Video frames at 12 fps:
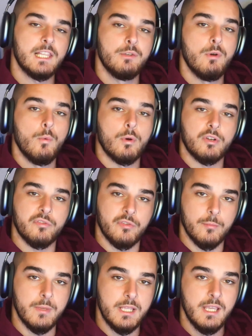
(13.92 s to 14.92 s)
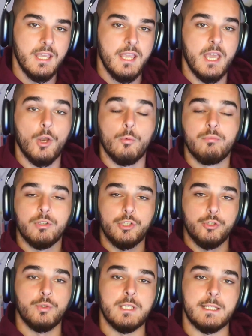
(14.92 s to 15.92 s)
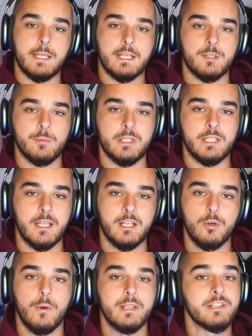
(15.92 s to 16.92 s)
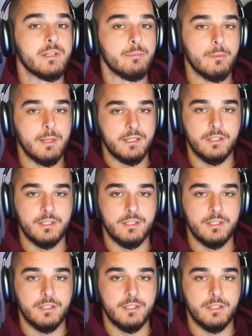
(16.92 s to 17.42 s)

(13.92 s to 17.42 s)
what worked for me, and hopefully you can take some key takeaways and implement it